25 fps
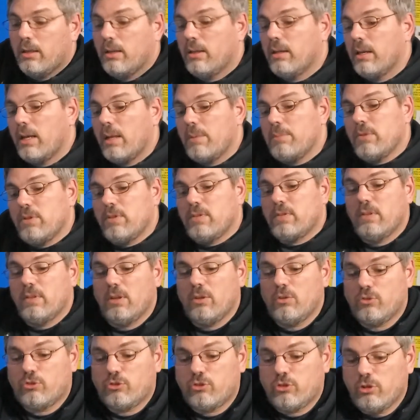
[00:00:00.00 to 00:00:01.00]
I'm using
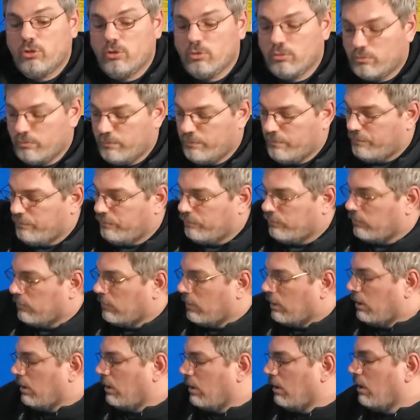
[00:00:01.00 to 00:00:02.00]
those too.
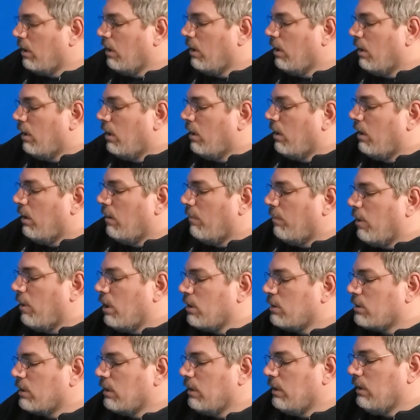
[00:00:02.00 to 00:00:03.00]

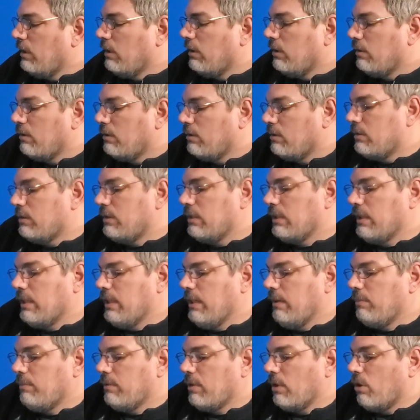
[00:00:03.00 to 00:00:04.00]
Partially to
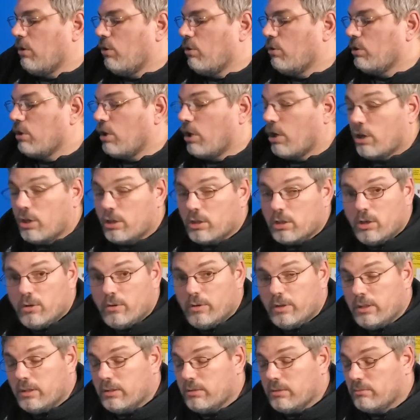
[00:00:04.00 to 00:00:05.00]
keep the whole arc
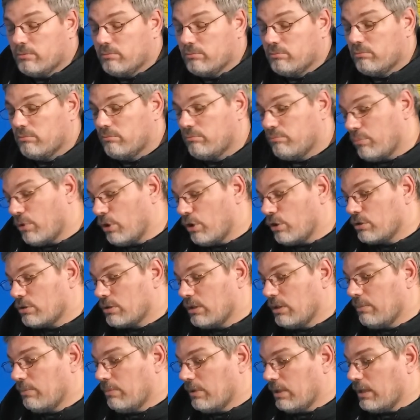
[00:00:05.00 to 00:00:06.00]
going,
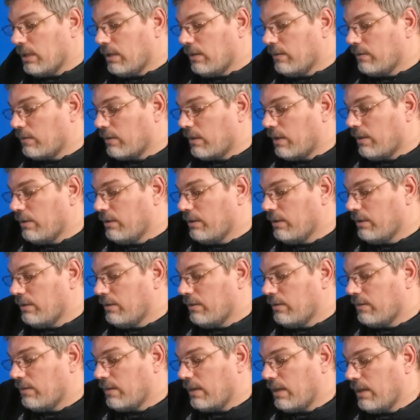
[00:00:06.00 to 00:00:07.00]
partially because of the
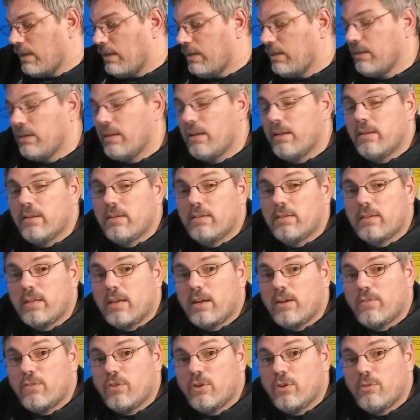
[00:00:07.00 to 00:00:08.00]
design of the
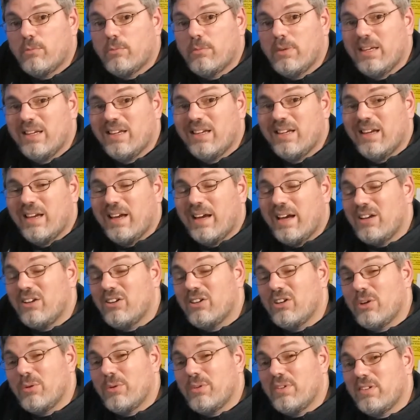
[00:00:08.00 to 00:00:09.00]
styrofoam. I don't
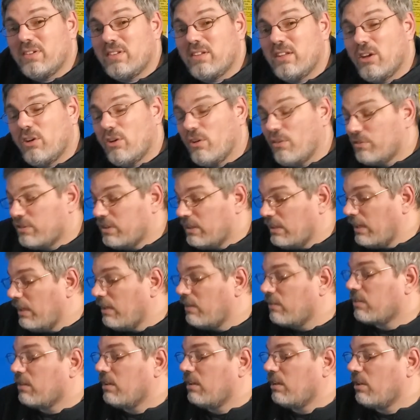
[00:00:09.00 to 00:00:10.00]
always know if the nail
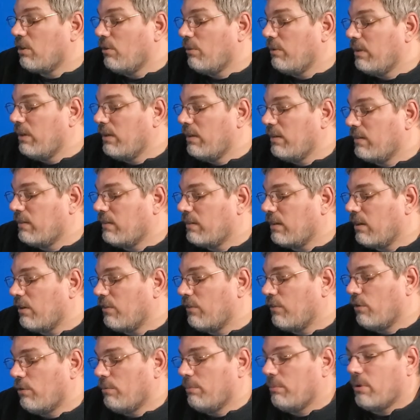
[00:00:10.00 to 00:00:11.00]
is going to go into the
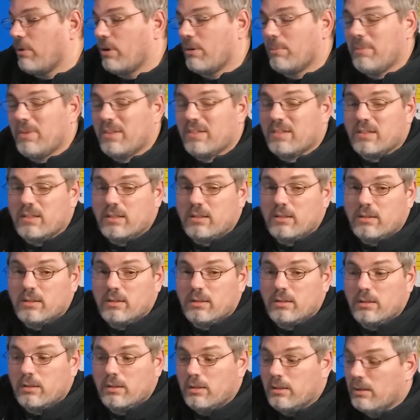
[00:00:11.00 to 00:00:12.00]
styrofoam or miss it.
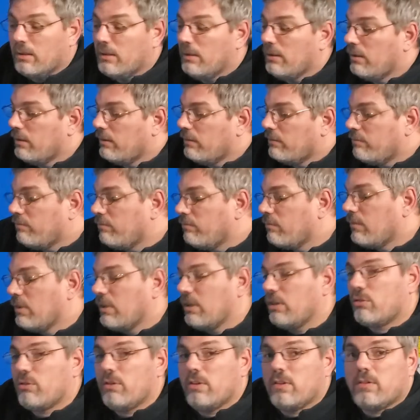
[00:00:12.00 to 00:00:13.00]
It
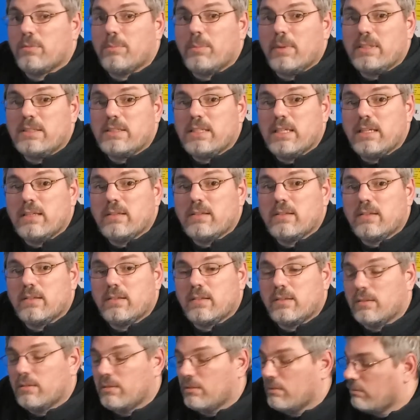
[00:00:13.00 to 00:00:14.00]
increases my chances.